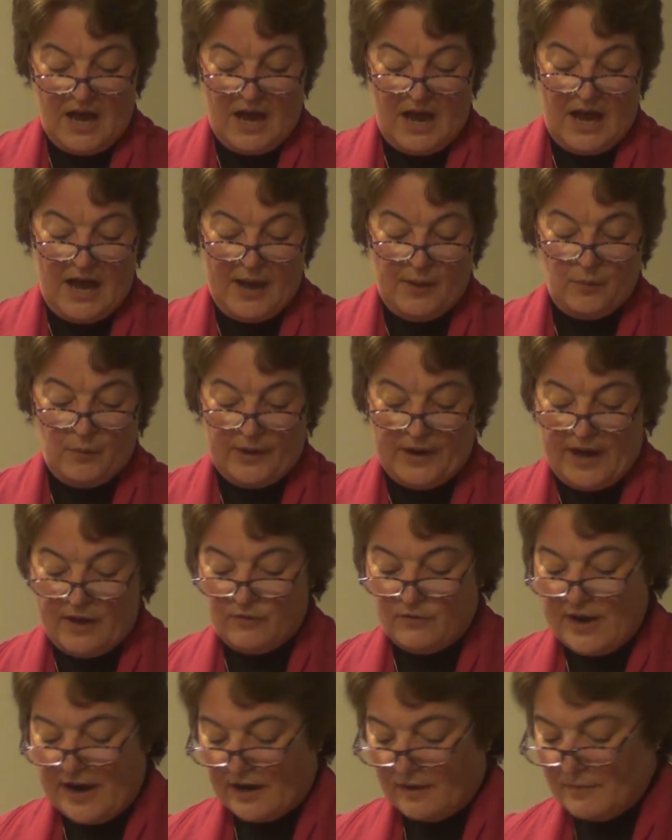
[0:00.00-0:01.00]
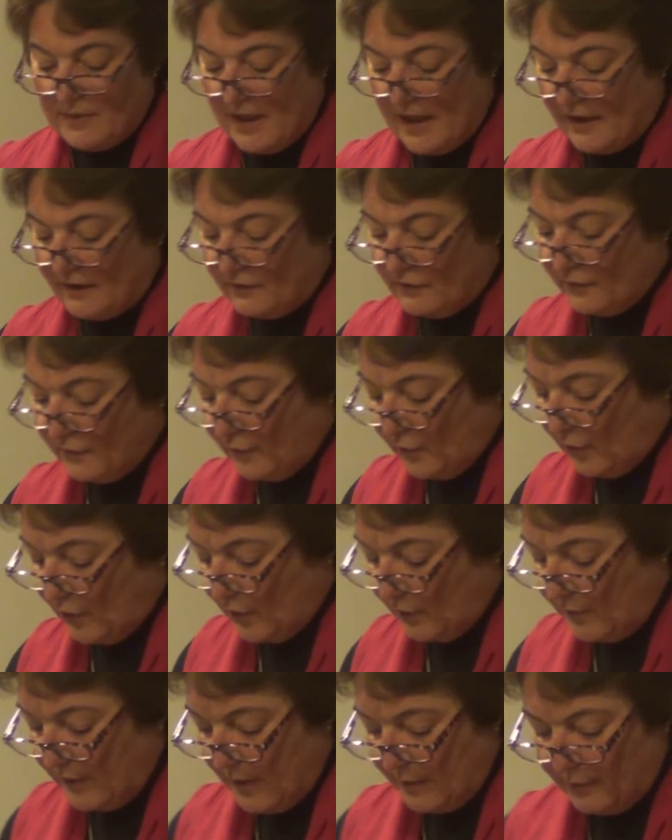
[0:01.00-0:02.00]
What I recommend
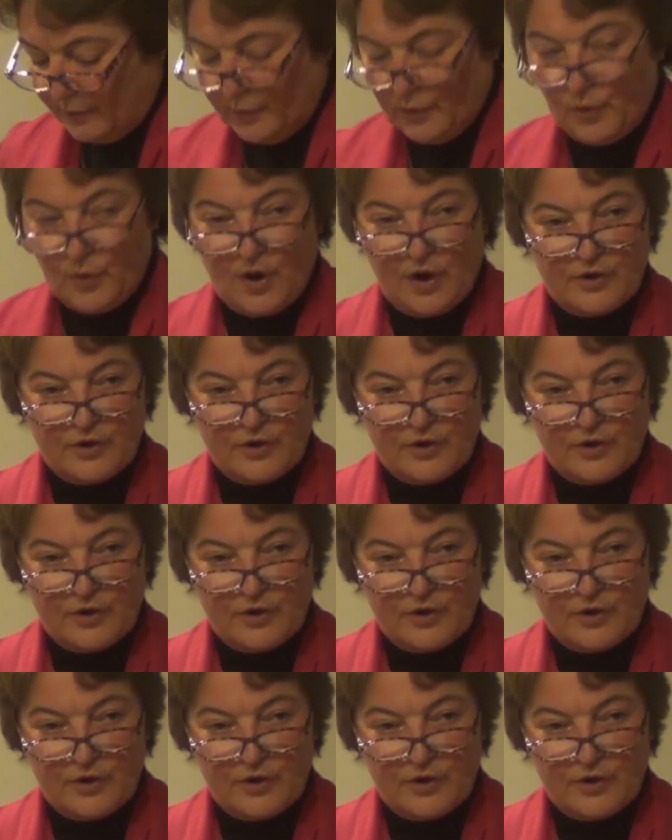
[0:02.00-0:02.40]
for people who